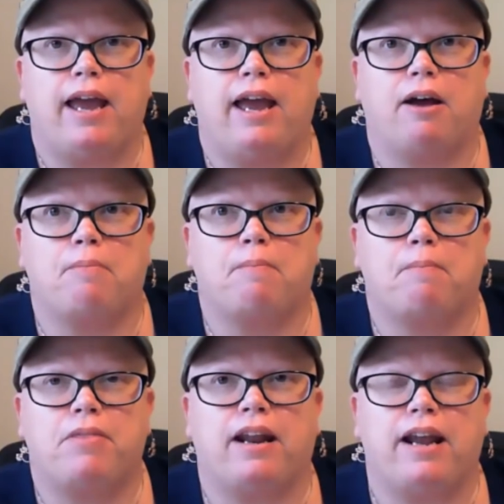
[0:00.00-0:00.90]

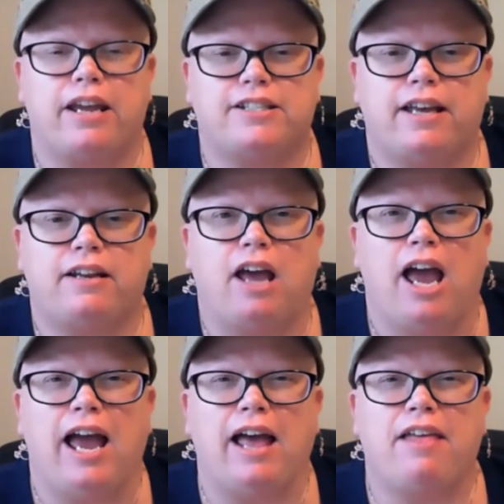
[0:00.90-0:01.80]
that I said
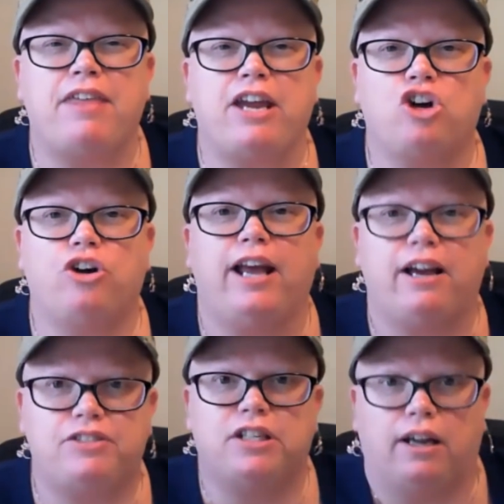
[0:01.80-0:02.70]
they could
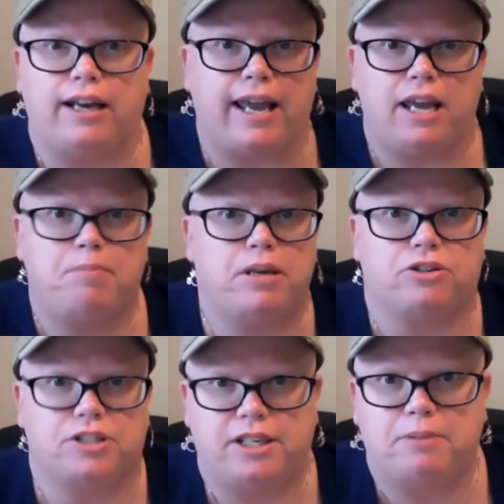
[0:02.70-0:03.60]
have done A, B,
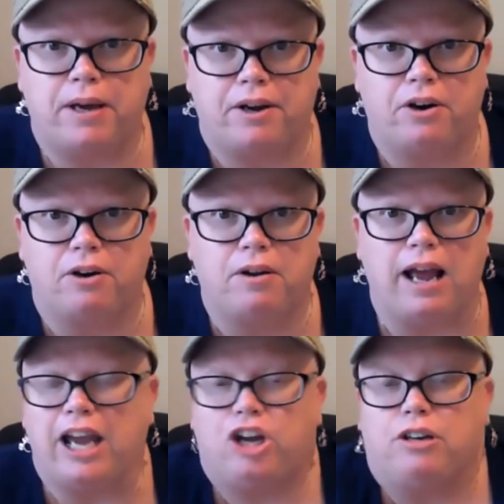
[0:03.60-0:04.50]
or C better.
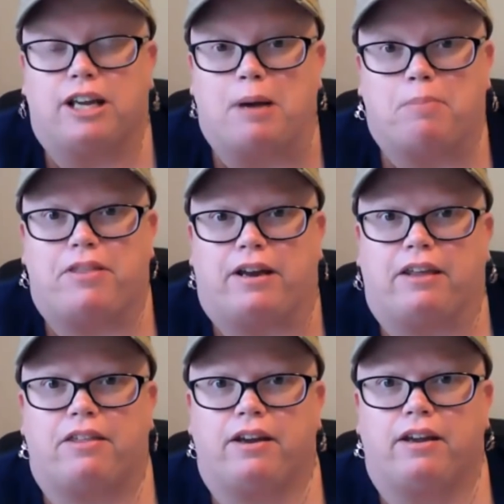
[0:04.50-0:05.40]
I couldn't come up with
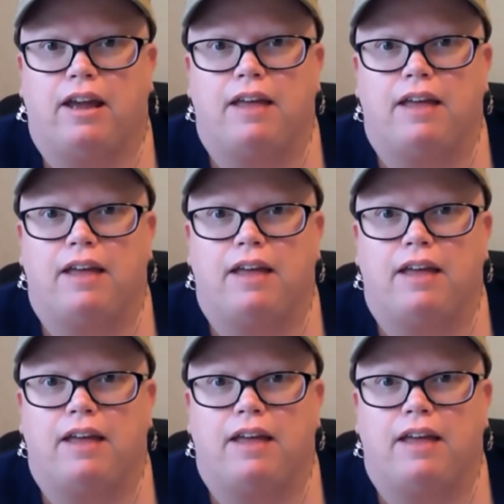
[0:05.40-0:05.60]
anything.